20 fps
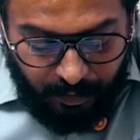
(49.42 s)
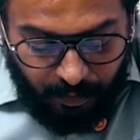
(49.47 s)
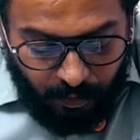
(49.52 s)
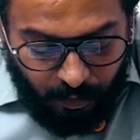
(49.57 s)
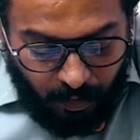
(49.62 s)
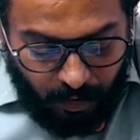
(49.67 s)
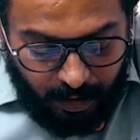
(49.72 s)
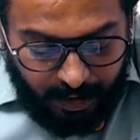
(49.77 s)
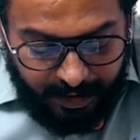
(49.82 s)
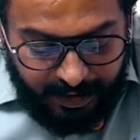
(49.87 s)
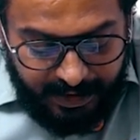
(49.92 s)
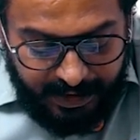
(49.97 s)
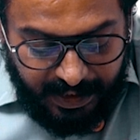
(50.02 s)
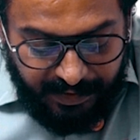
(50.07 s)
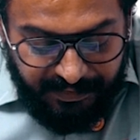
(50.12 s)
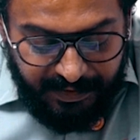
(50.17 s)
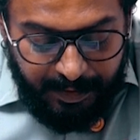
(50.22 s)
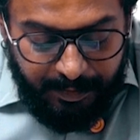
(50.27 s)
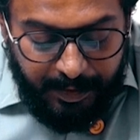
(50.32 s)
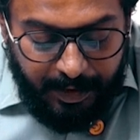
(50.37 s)
what
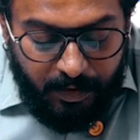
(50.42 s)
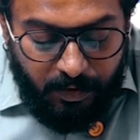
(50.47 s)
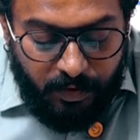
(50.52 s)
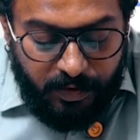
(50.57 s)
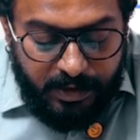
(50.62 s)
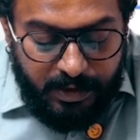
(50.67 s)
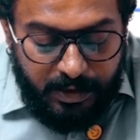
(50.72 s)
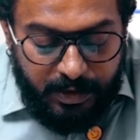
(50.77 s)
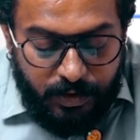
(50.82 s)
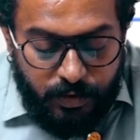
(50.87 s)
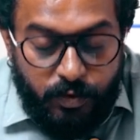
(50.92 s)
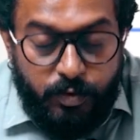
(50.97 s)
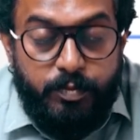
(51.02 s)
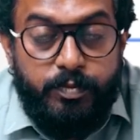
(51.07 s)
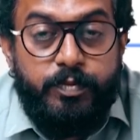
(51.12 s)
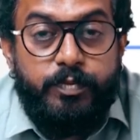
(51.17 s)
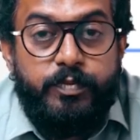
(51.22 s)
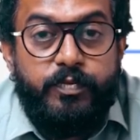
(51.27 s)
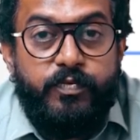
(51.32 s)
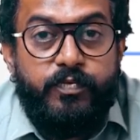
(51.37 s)
safety precautions
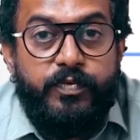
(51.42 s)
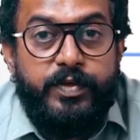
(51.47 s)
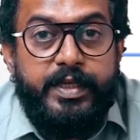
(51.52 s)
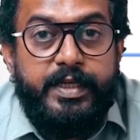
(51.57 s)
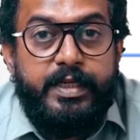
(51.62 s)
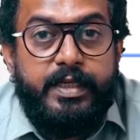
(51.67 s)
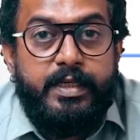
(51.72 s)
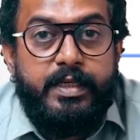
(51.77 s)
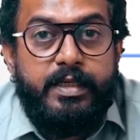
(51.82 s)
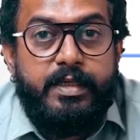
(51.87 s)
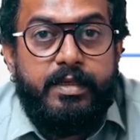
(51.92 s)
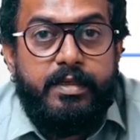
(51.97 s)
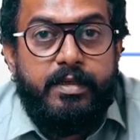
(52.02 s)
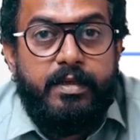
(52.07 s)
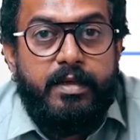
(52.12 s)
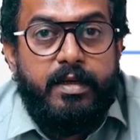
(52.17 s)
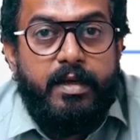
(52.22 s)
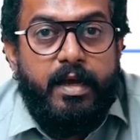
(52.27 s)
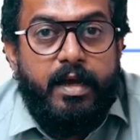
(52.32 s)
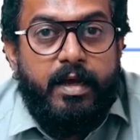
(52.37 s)
should we
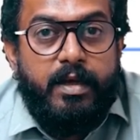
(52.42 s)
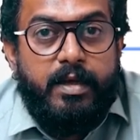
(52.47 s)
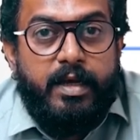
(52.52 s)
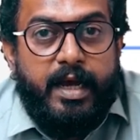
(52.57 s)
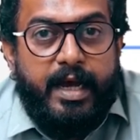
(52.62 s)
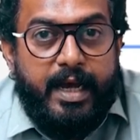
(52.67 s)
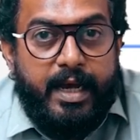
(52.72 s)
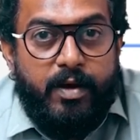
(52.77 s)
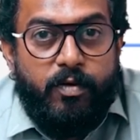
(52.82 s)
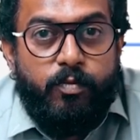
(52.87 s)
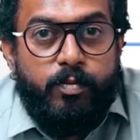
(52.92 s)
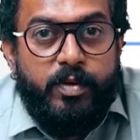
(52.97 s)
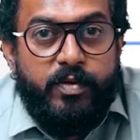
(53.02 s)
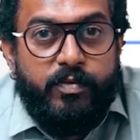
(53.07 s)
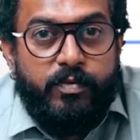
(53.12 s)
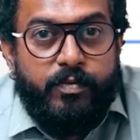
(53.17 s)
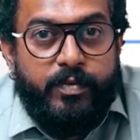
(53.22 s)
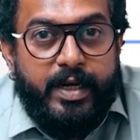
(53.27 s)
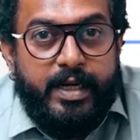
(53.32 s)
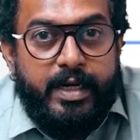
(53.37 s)

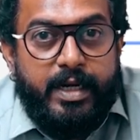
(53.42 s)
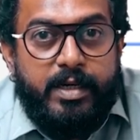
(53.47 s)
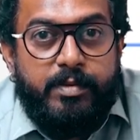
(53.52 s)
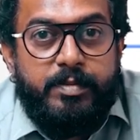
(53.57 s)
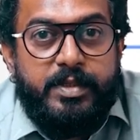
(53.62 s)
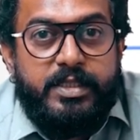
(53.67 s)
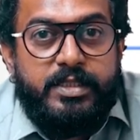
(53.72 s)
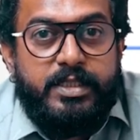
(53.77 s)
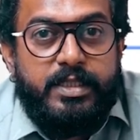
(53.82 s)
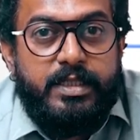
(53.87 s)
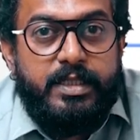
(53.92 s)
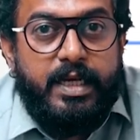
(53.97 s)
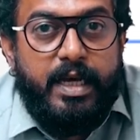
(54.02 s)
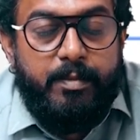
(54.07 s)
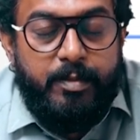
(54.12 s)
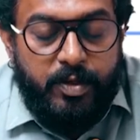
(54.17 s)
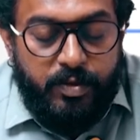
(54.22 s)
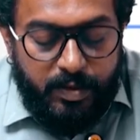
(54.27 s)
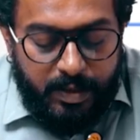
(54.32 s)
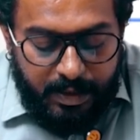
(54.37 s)
have while administering
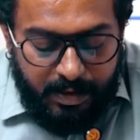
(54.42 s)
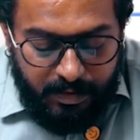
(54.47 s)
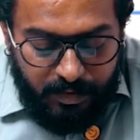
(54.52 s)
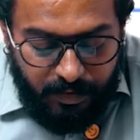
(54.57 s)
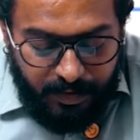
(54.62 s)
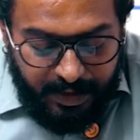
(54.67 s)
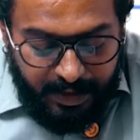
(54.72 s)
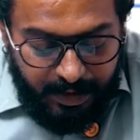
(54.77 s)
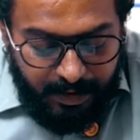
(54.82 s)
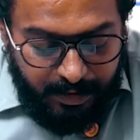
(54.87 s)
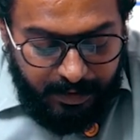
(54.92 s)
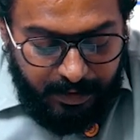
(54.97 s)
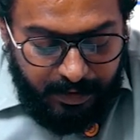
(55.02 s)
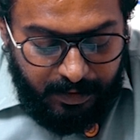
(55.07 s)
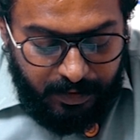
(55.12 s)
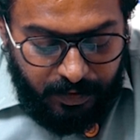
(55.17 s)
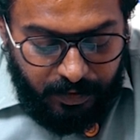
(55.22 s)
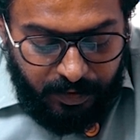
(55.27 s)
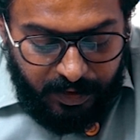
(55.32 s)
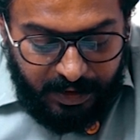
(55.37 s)
amiodarone. Okay,
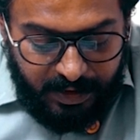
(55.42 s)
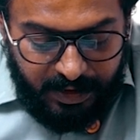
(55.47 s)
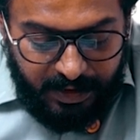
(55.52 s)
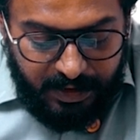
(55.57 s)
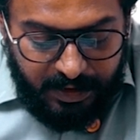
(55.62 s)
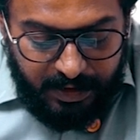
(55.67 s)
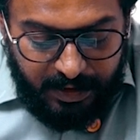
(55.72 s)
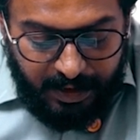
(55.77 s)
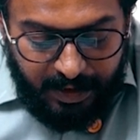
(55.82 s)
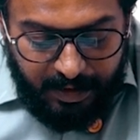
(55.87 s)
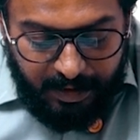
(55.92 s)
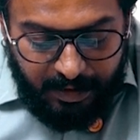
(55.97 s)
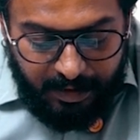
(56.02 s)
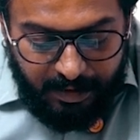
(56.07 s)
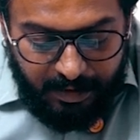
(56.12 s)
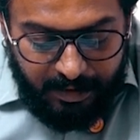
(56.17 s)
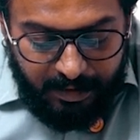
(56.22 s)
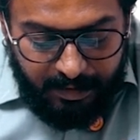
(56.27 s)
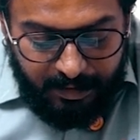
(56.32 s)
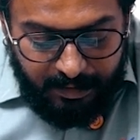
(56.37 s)
so this is
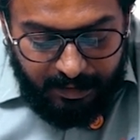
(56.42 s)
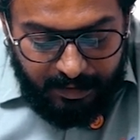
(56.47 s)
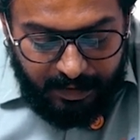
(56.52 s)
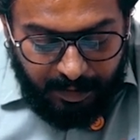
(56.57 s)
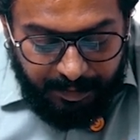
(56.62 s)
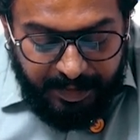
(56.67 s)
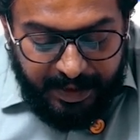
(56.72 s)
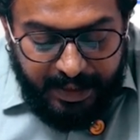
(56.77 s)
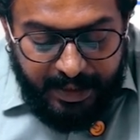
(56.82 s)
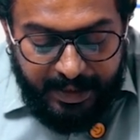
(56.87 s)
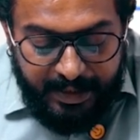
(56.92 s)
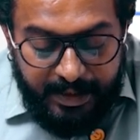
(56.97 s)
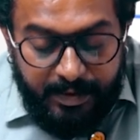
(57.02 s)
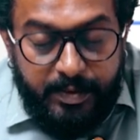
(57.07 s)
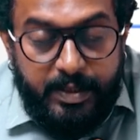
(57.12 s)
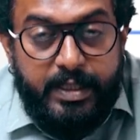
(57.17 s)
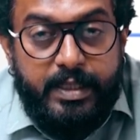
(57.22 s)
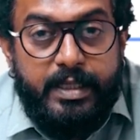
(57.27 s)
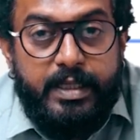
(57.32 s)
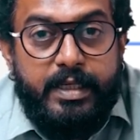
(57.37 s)

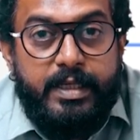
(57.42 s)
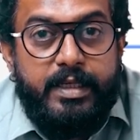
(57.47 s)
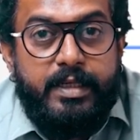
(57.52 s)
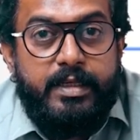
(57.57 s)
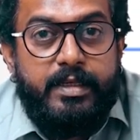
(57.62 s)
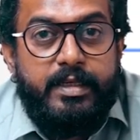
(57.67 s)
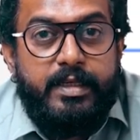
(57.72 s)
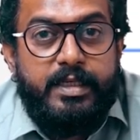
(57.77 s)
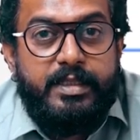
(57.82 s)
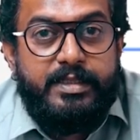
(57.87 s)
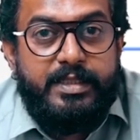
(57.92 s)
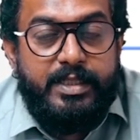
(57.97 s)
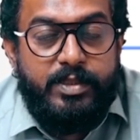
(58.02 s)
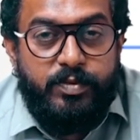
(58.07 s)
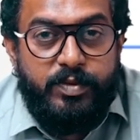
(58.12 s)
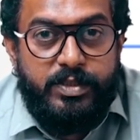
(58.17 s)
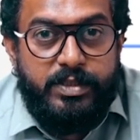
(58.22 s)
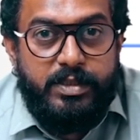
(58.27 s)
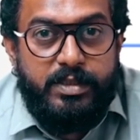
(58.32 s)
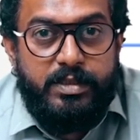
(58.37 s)
comparatively an easy
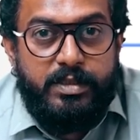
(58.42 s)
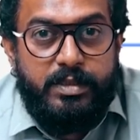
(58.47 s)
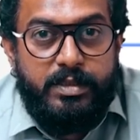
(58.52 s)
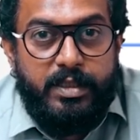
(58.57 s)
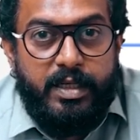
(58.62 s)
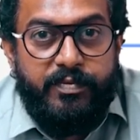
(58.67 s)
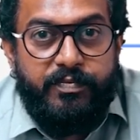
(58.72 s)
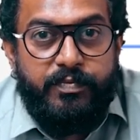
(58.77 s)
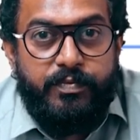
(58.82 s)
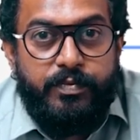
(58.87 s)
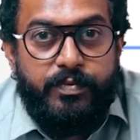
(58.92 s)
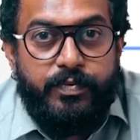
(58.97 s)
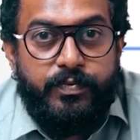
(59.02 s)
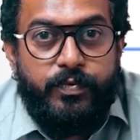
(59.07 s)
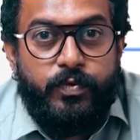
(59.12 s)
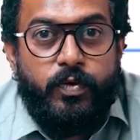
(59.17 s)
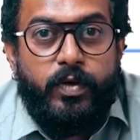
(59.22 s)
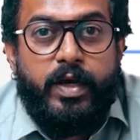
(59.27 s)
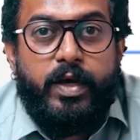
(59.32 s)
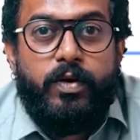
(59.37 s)
question
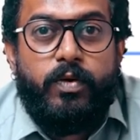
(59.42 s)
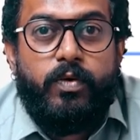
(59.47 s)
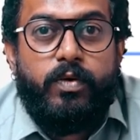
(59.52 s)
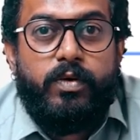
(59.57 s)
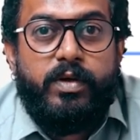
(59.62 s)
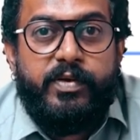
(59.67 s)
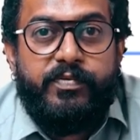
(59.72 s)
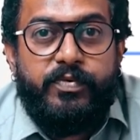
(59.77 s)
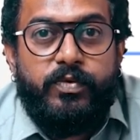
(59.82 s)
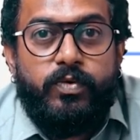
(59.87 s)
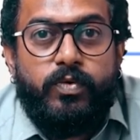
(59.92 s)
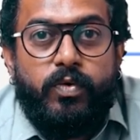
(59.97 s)
if you